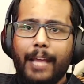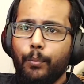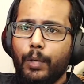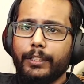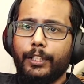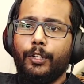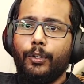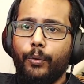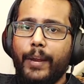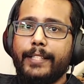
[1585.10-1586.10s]
and what a
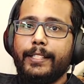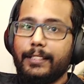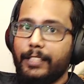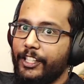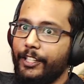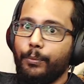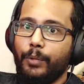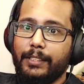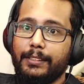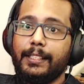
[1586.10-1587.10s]
great decision it
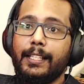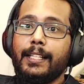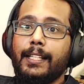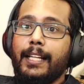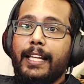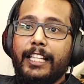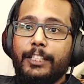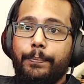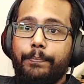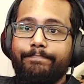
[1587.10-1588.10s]
was.
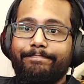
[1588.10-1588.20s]
His